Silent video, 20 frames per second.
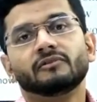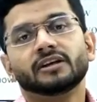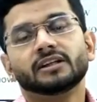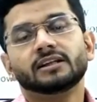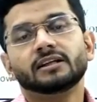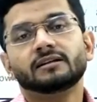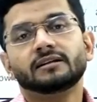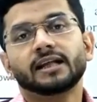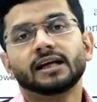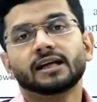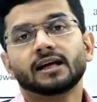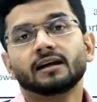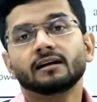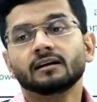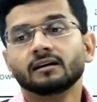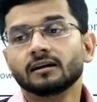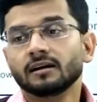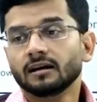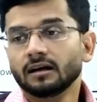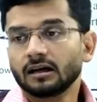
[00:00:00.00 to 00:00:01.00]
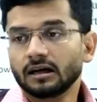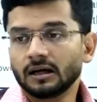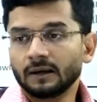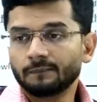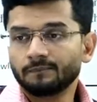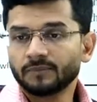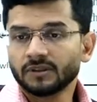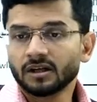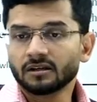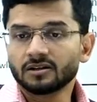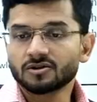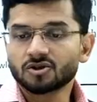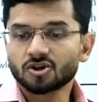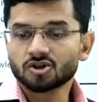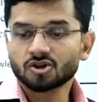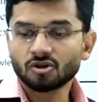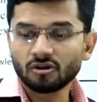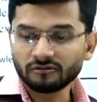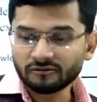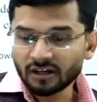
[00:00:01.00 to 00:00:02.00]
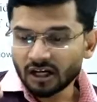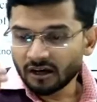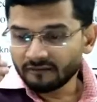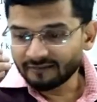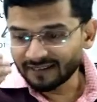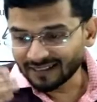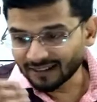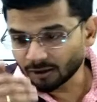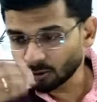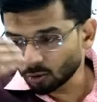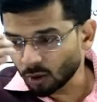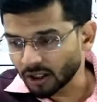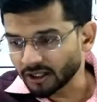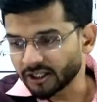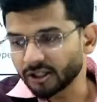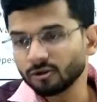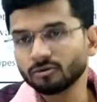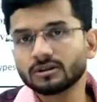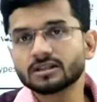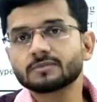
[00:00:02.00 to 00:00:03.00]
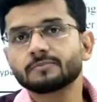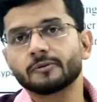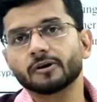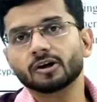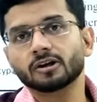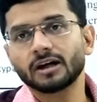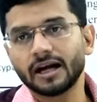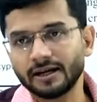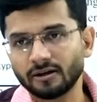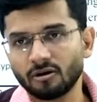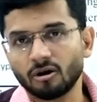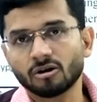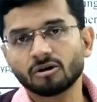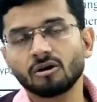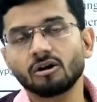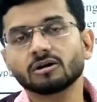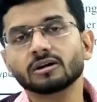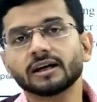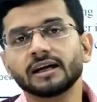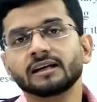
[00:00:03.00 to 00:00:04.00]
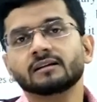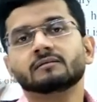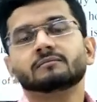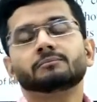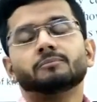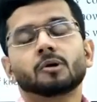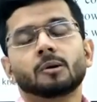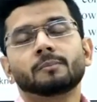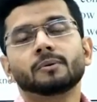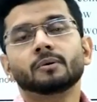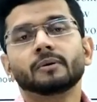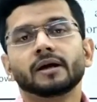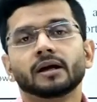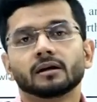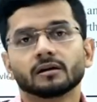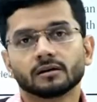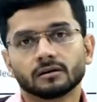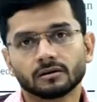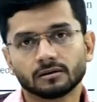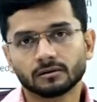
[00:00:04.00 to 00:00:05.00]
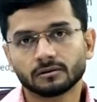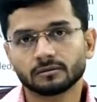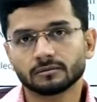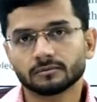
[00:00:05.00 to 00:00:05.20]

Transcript: whether they are taking the decision of whether to continue this product line or not in proper way.